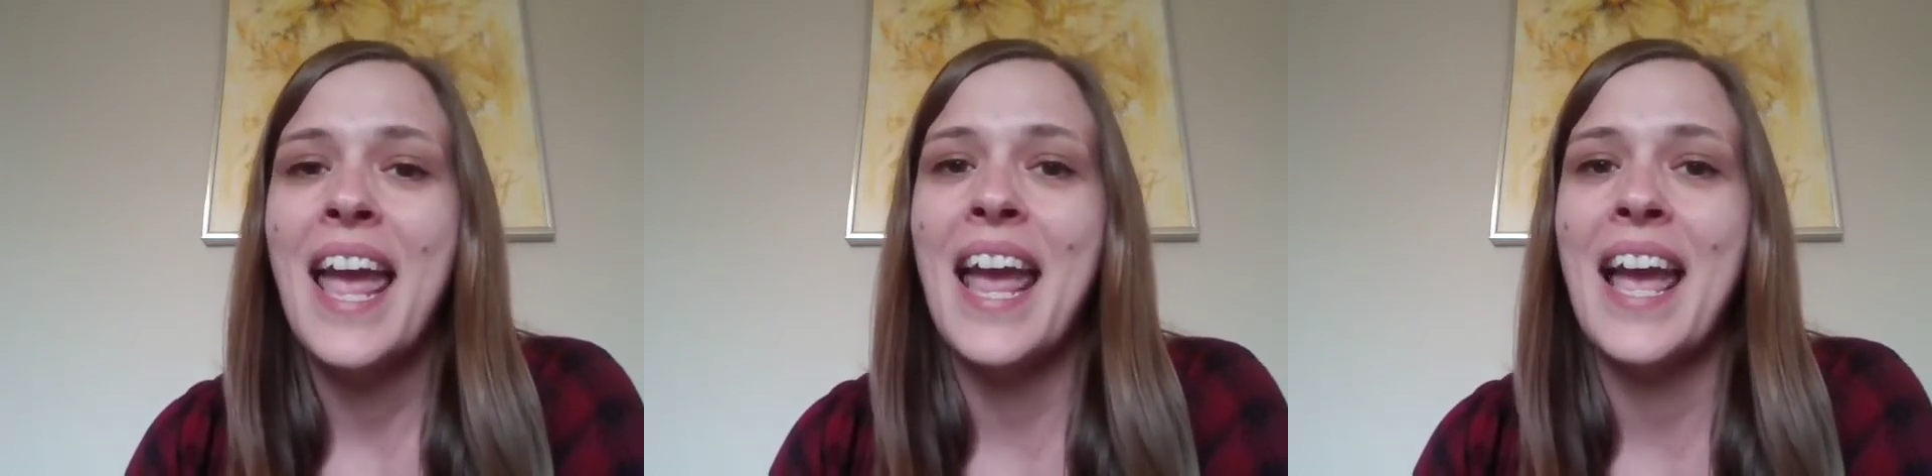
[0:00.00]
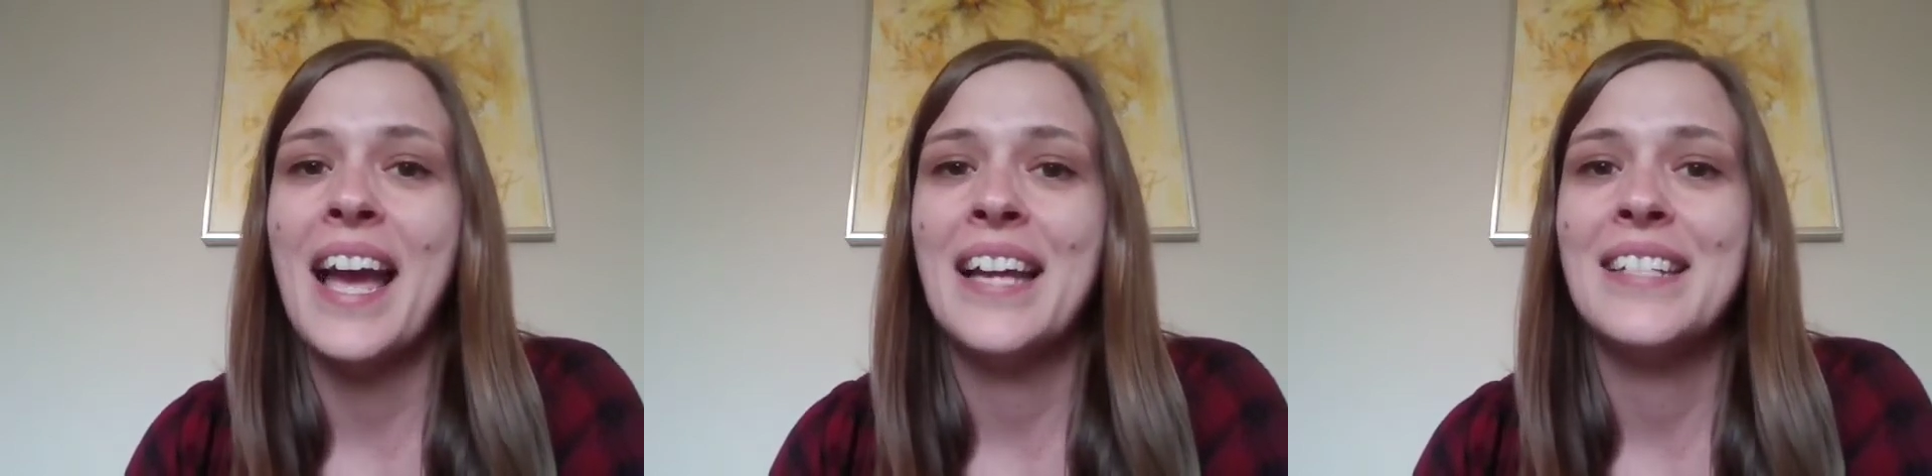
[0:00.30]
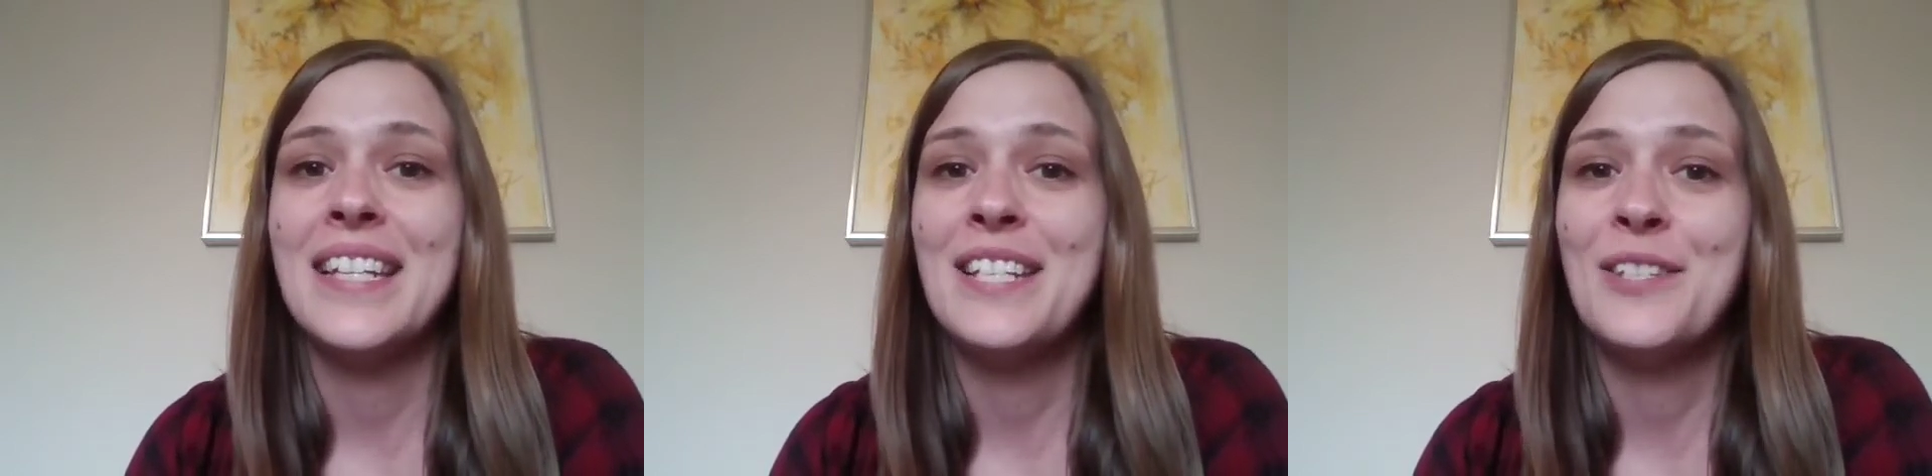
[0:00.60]

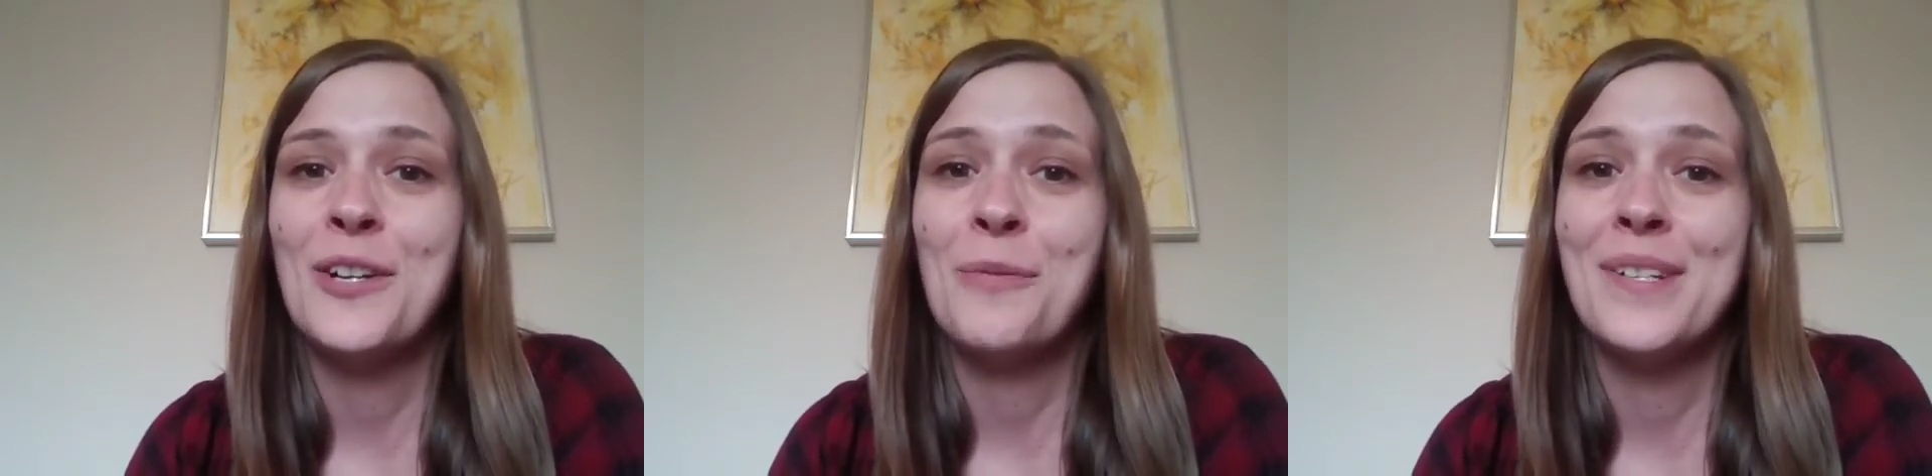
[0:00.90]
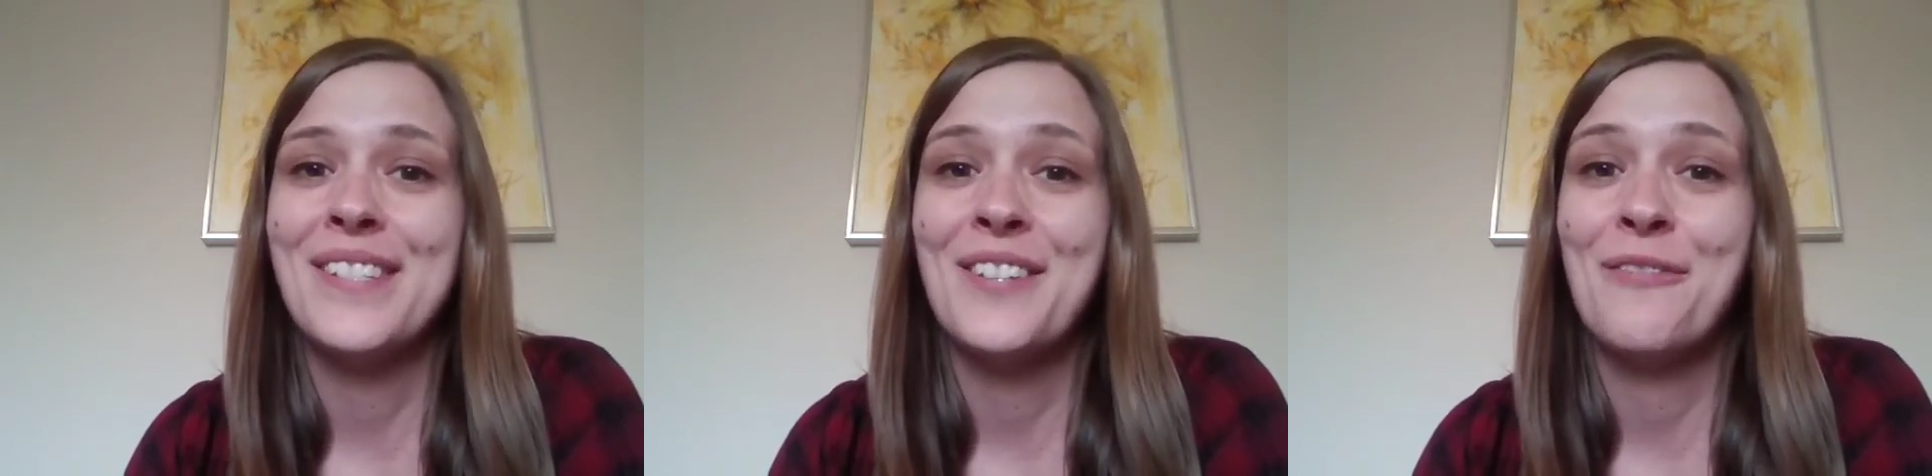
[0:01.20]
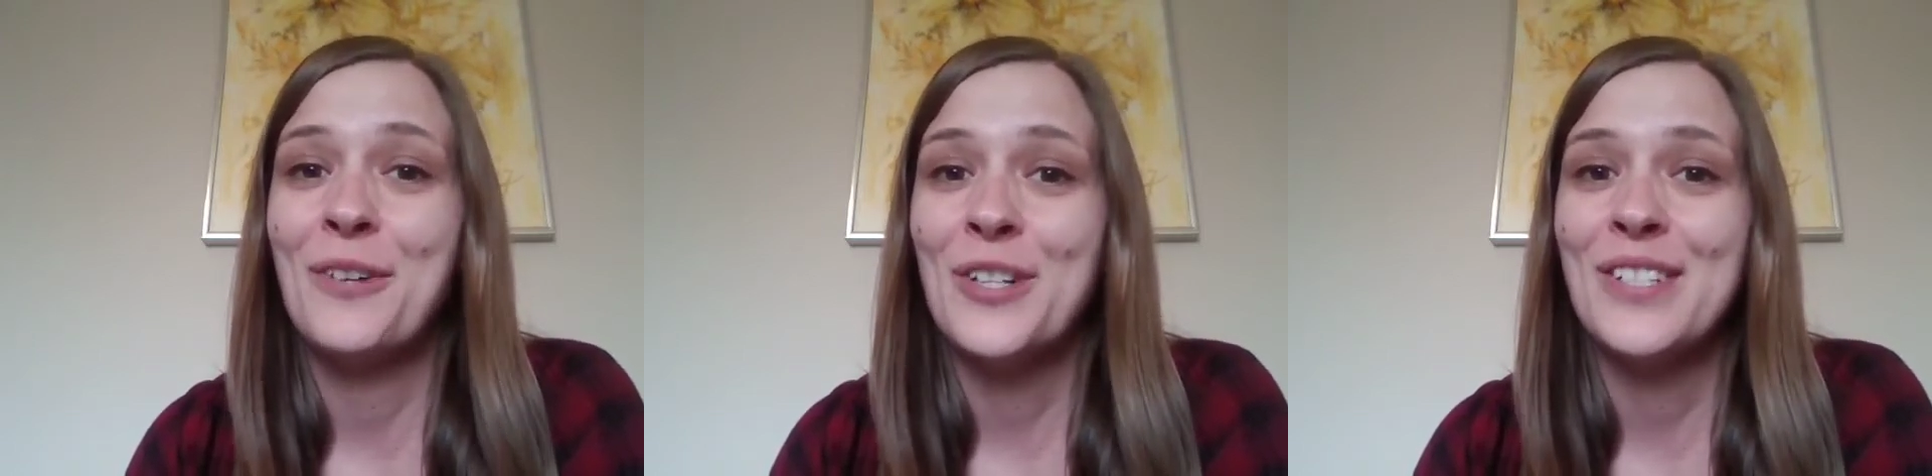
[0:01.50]
And Easter was the
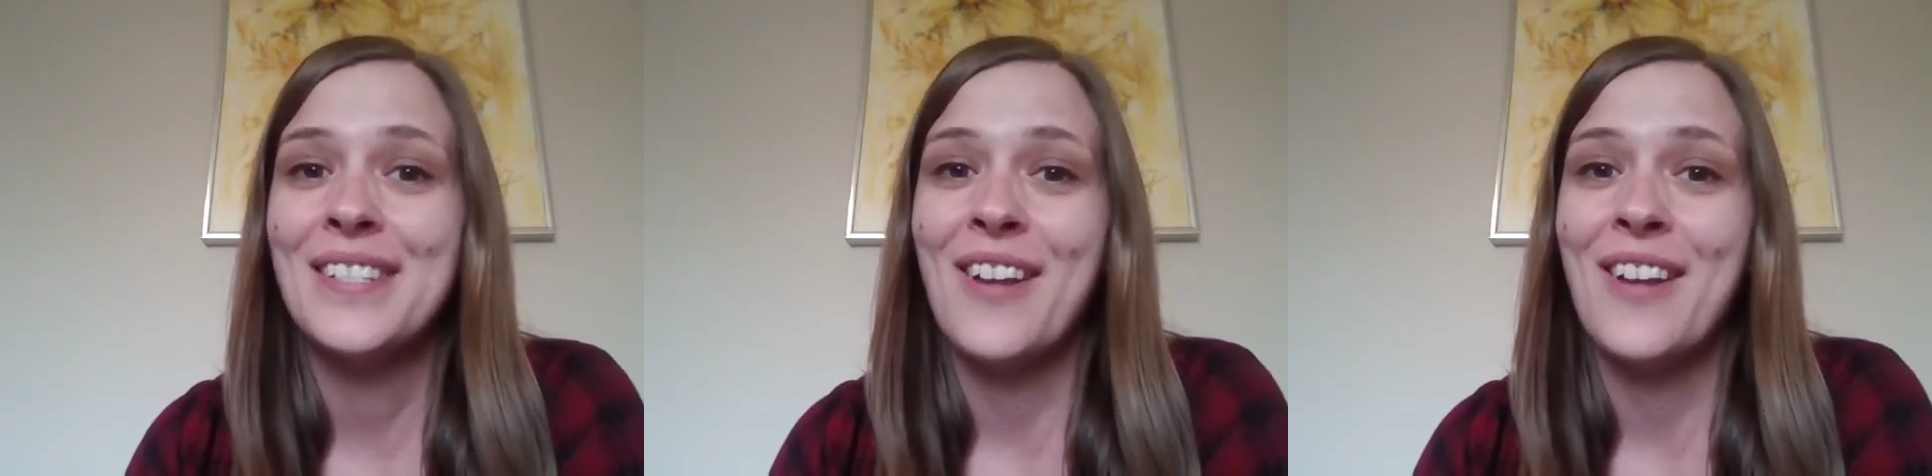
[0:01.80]
first